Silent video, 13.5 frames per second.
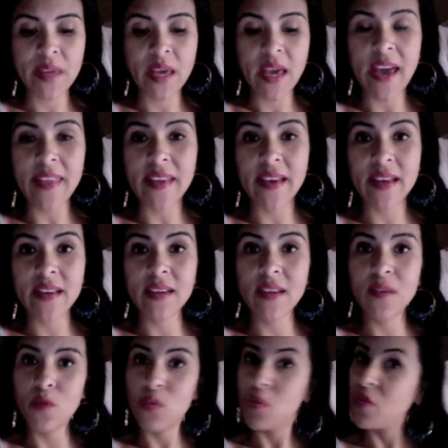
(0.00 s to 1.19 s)
And then
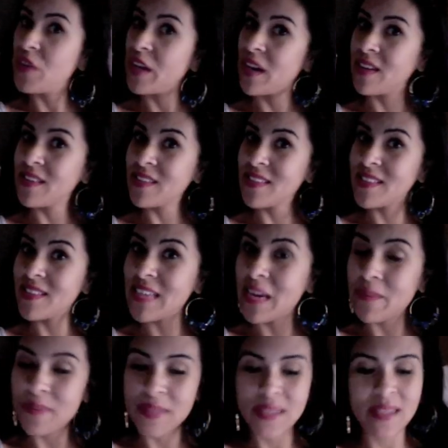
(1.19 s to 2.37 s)
we're moving on to the
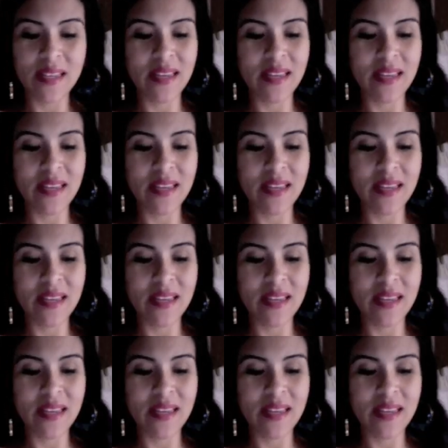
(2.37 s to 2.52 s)
steps.